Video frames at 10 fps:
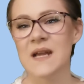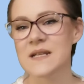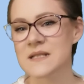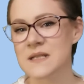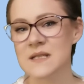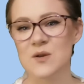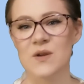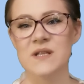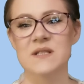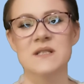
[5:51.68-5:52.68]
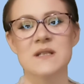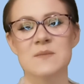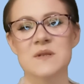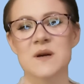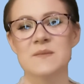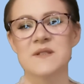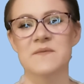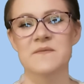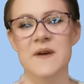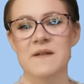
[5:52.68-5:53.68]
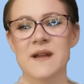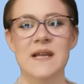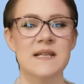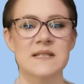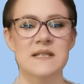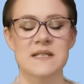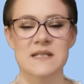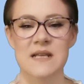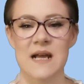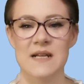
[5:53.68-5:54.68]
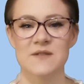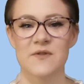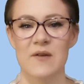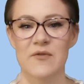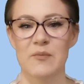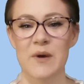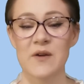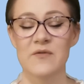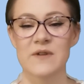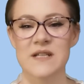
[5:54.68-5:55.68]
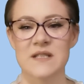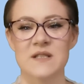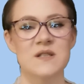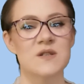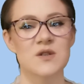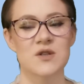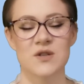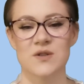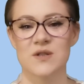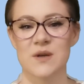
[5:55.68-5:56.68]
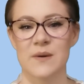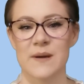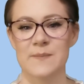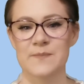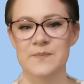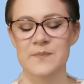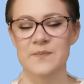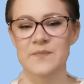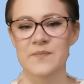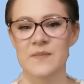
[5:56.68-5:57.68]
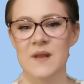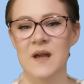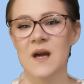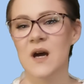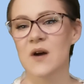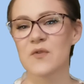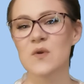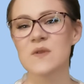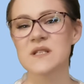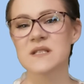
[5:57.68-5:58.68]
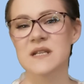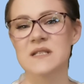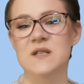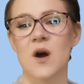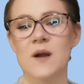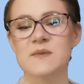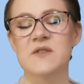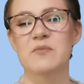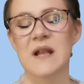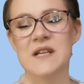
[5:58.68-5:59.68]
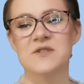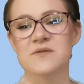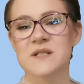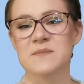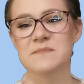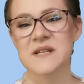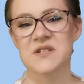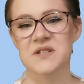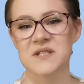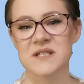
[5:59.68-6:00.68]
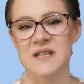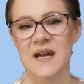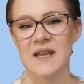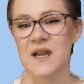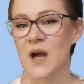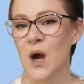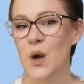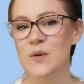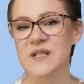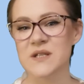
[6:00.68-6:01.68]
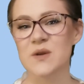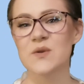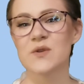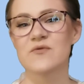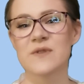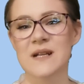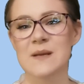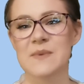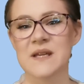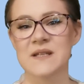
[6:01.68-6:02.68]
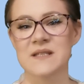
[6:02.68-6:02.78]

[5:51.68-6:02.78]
It is dishonest and sometimes very easy to detect, and for both reasons you shouldn't do it. Of all the 6 types of plagiarism mentioned today, only 2 could really be